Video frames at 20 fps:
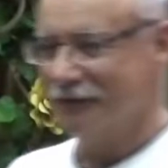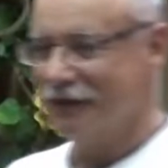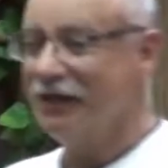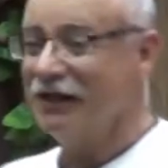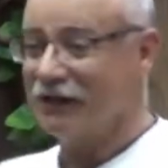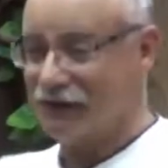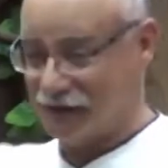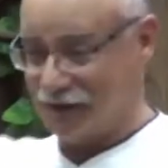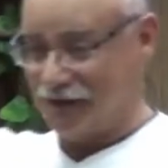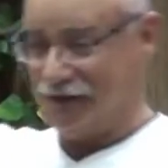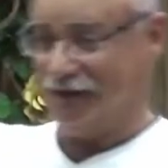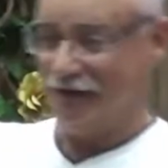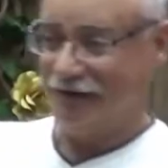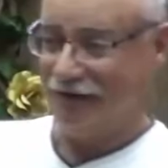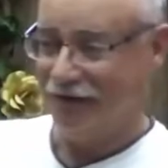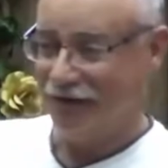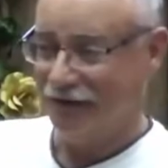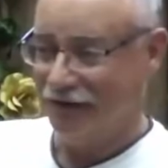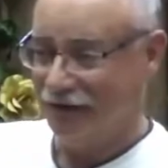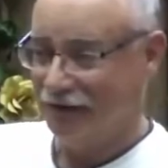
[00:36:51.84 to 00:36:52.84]
Yes.
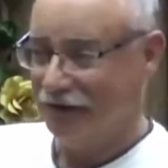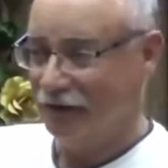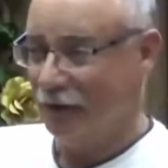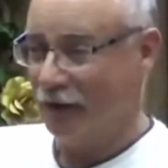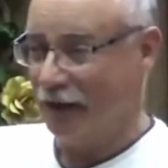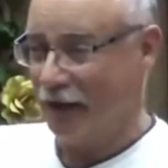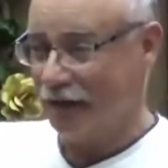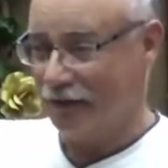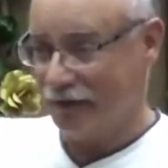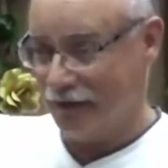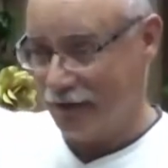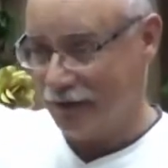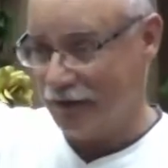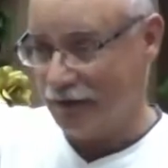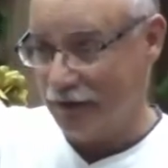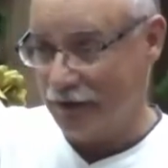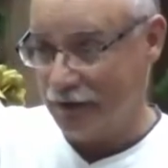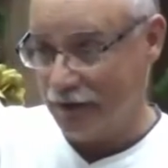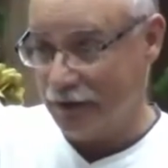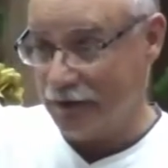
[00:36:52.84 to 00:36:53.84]
Oh,
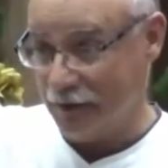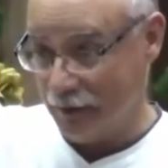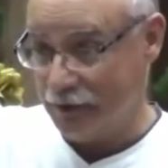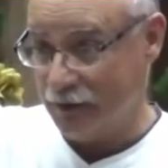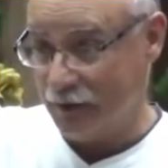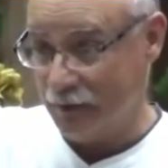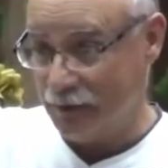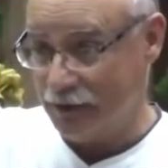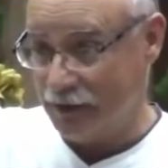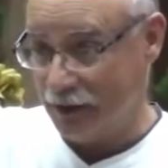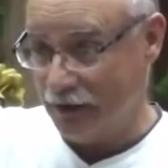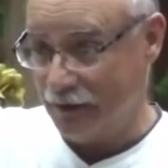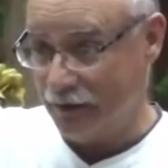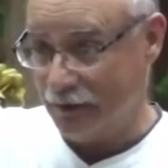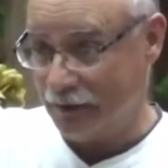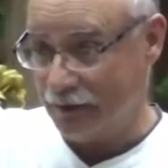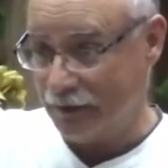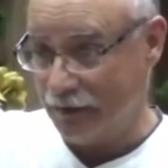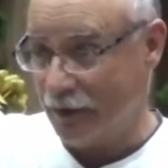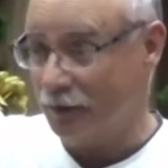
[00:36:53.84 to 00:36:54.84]
was that
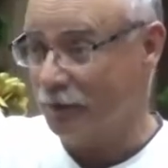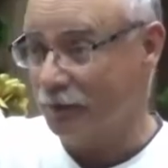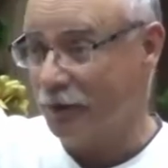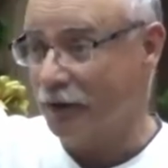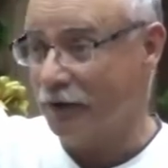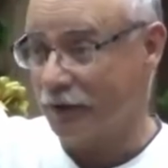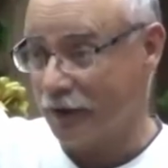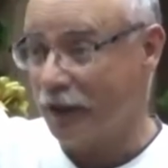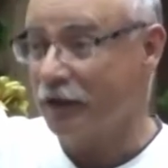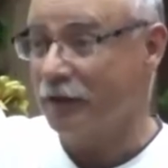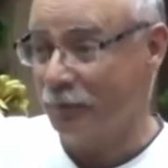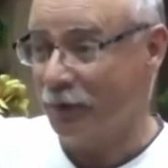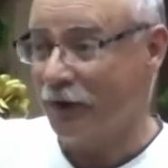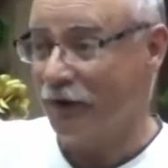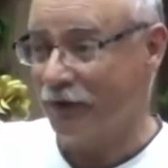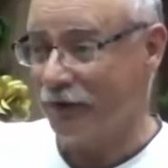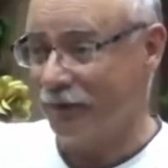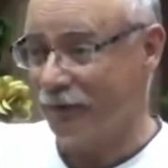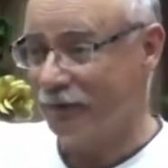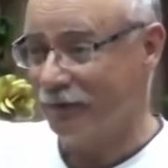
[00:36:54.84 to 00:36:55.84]
you? No, nope.
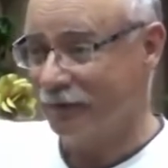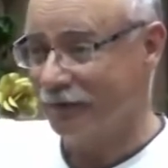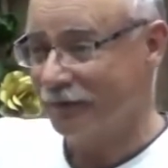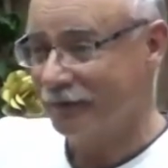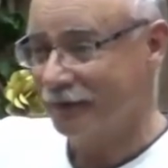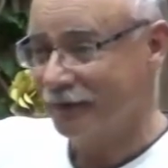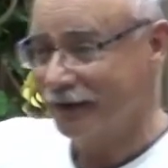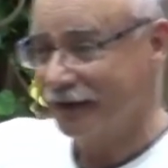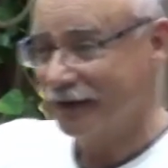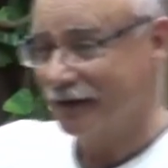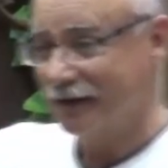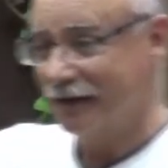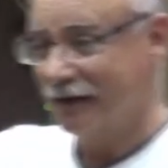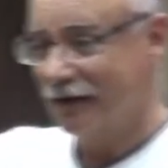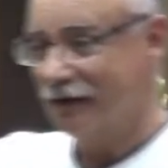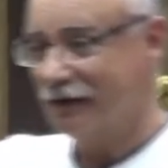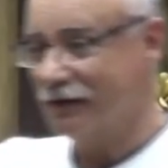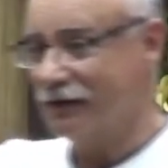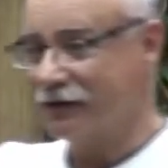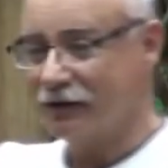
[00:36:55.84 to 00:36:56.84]
Brother.
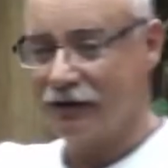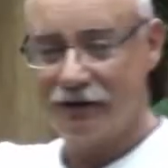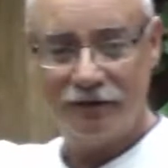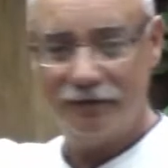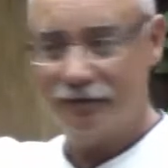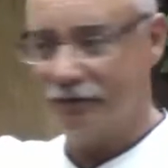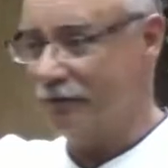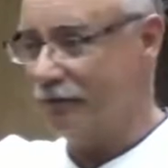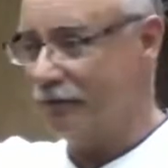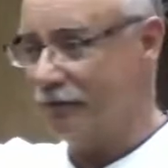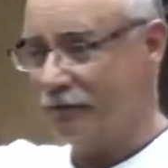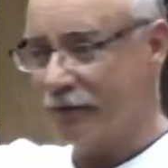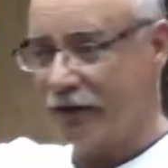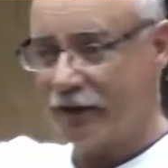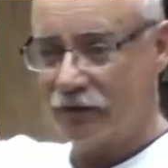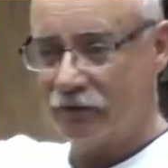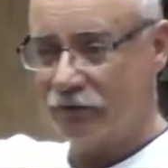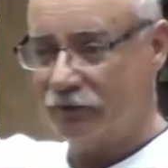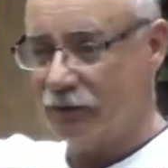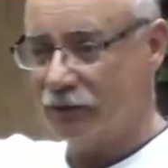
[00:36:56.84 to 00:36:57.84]
There's a
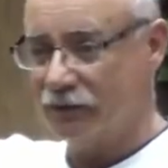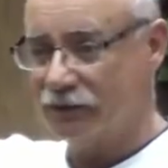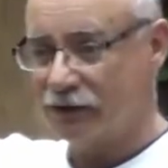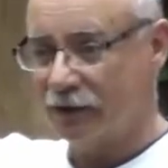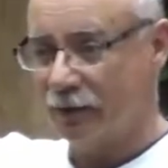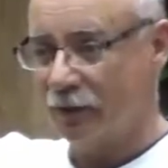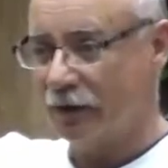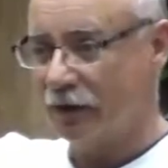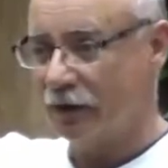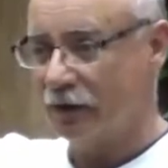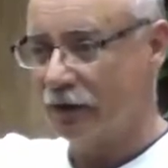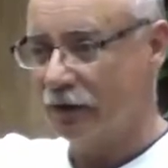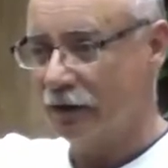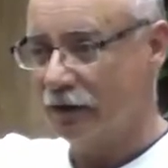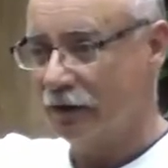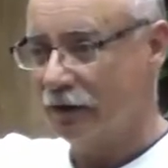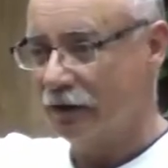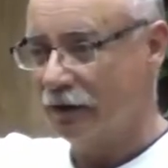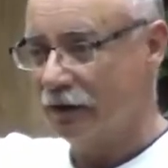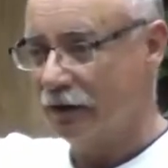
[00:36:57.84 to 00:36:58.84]
microphone somewhere.
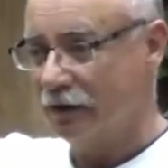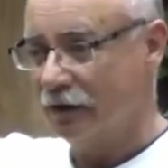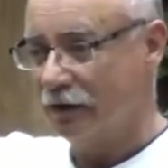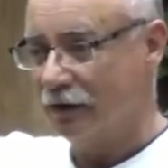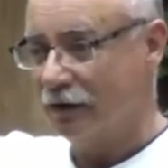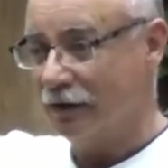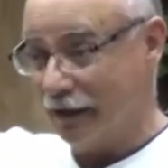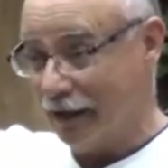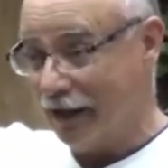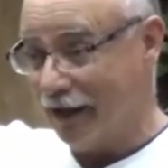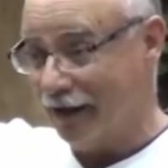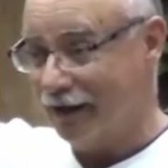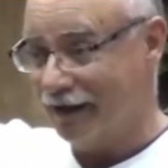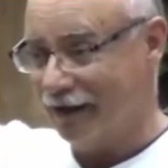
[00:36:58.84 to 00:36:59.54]
Yeah.